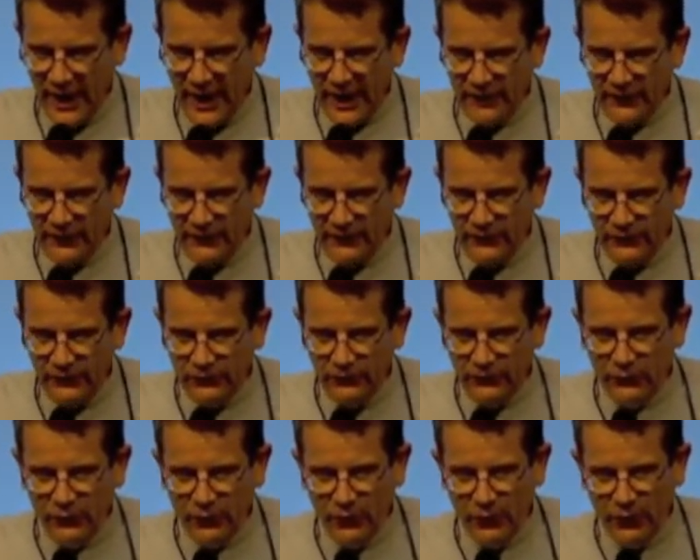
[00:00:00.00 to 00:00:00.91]
And it is
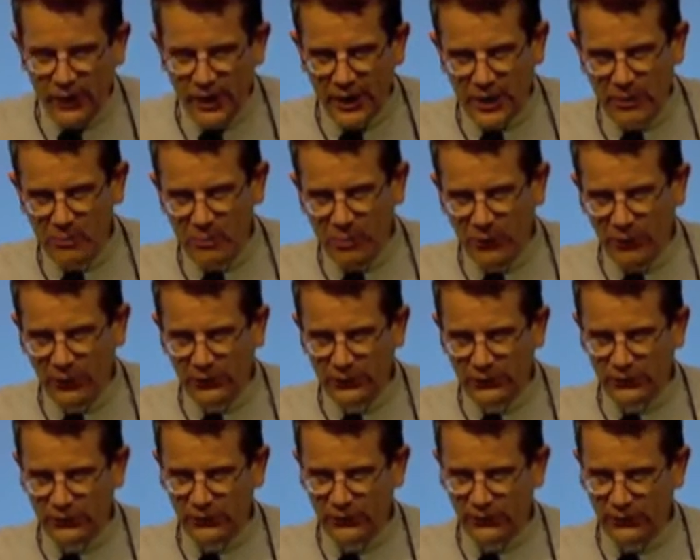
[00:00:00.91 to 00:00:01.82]
so
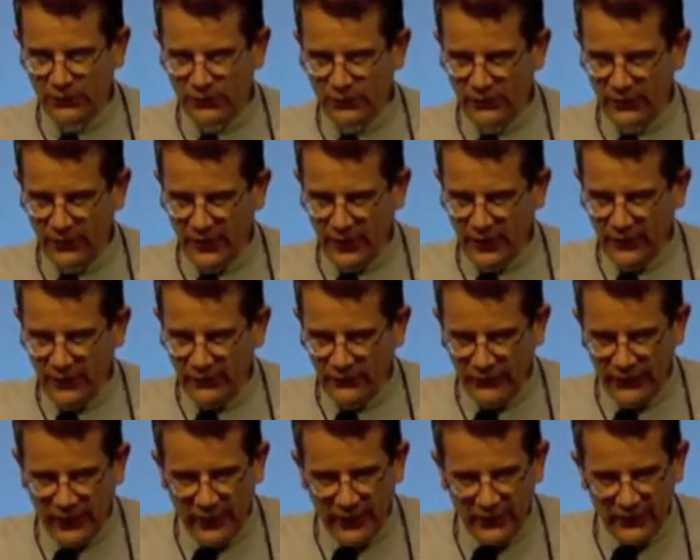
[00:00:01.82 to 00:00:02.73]
important
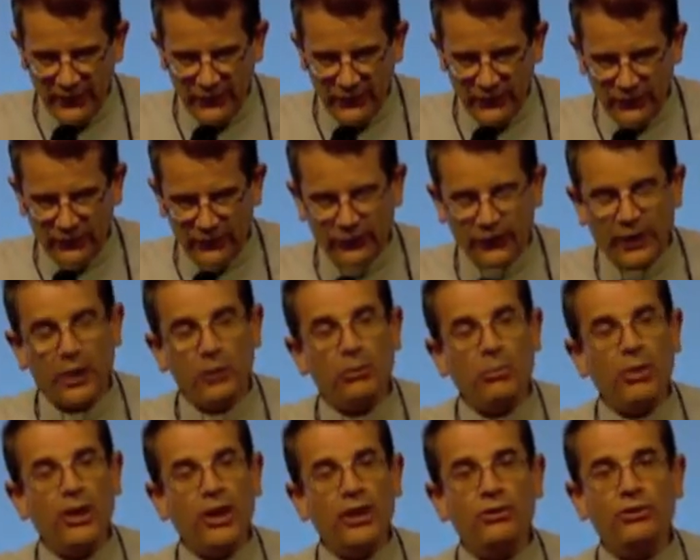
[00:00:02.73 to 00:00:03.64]
that their
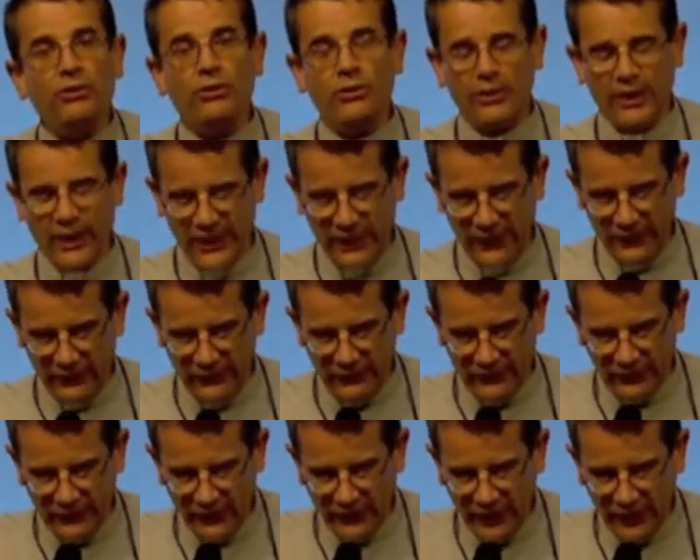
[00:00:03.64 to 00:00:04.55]

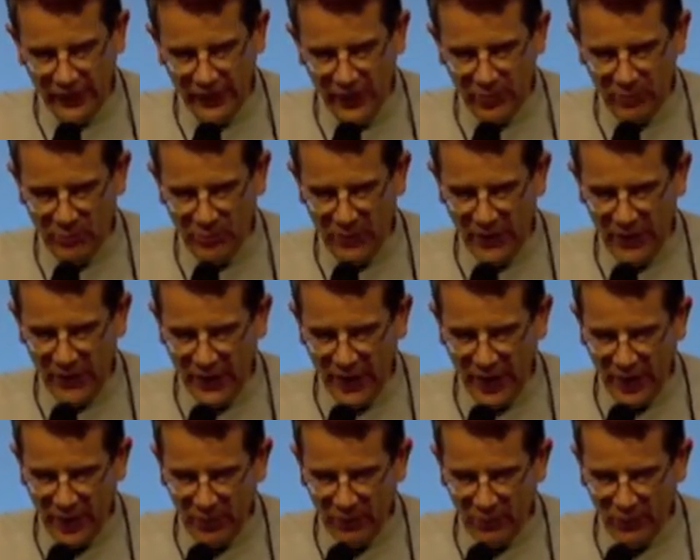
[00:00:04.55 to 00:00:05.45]
personality be
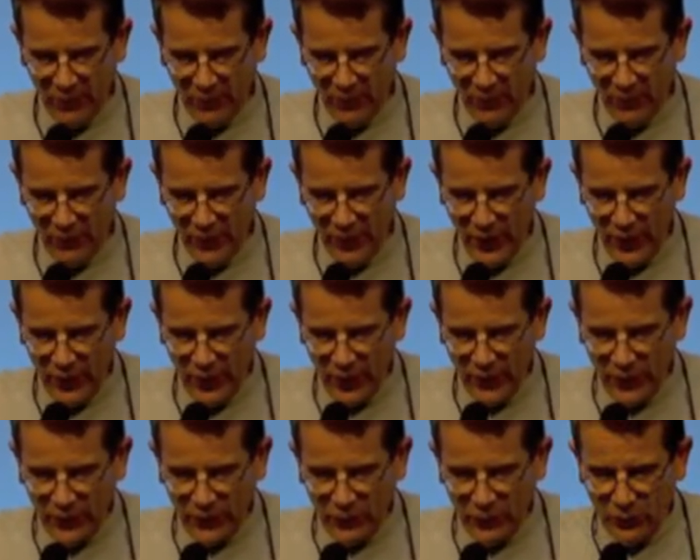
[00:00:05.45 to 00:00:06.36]
able
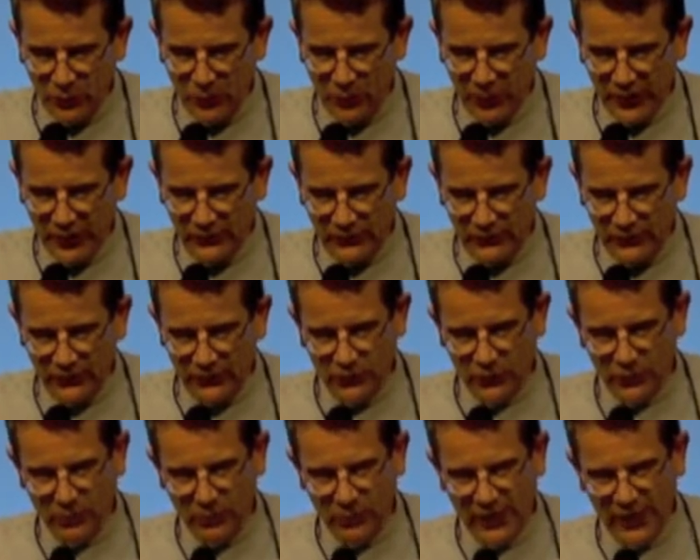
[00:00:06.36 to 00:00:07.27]
to
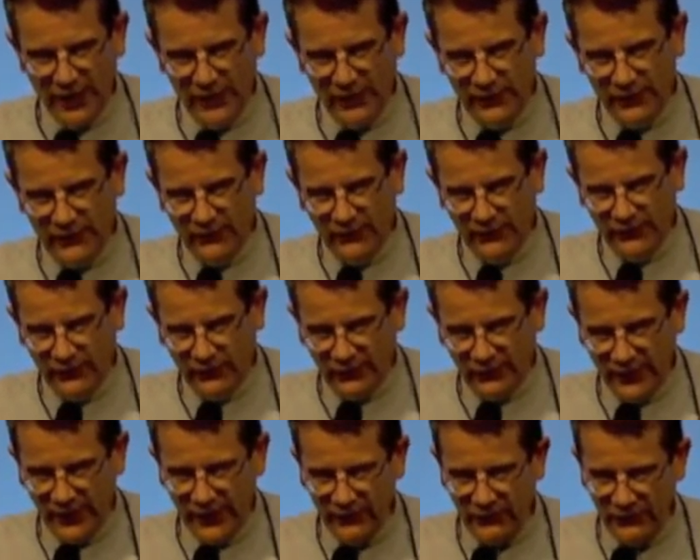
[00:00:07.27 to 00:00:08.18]
build
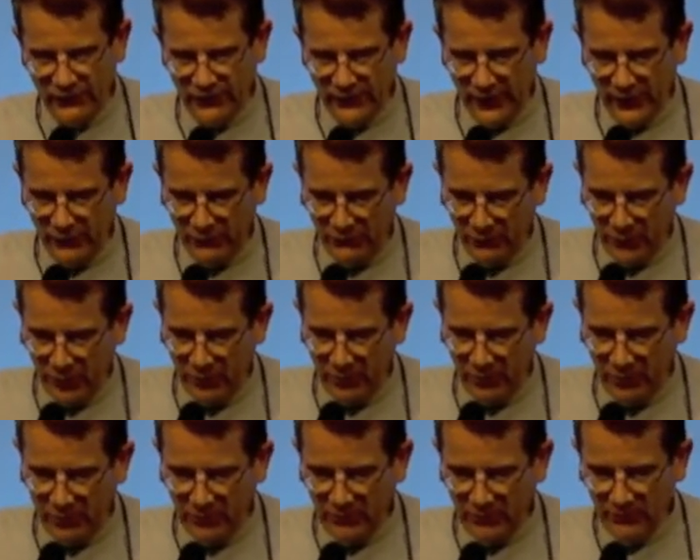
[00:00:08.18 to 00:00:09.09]
itself up
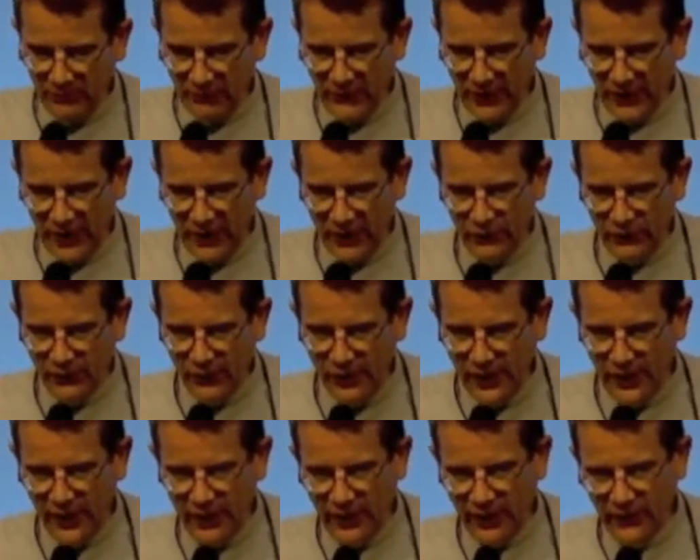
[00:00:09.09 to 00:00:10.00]
in the
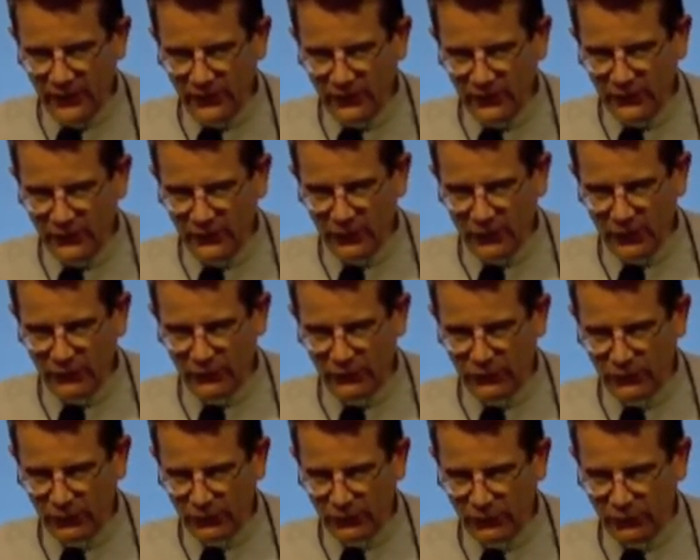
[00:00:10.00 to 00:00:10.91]
light of
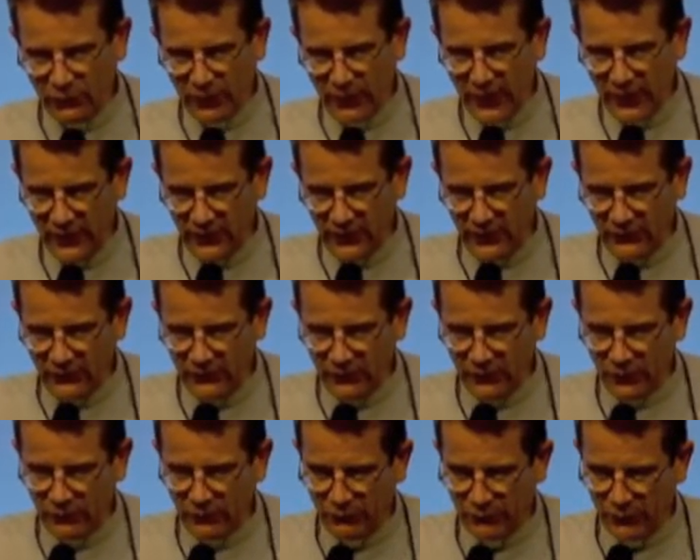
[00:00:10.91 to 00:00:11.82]
the
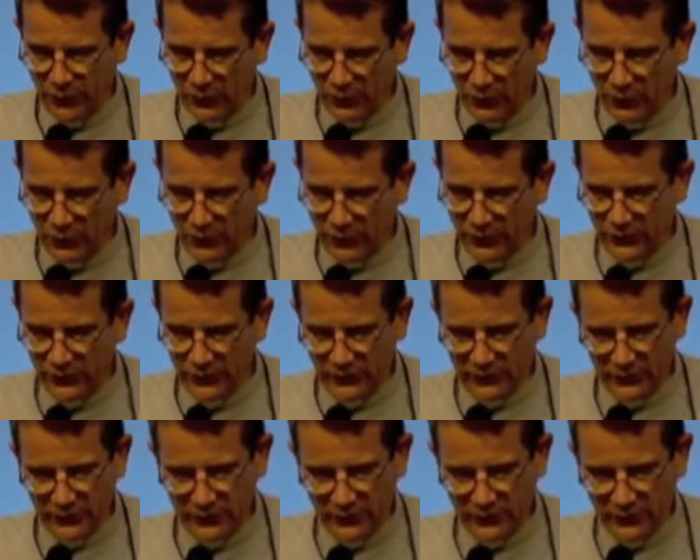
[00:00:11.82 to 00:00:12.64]
grace of God.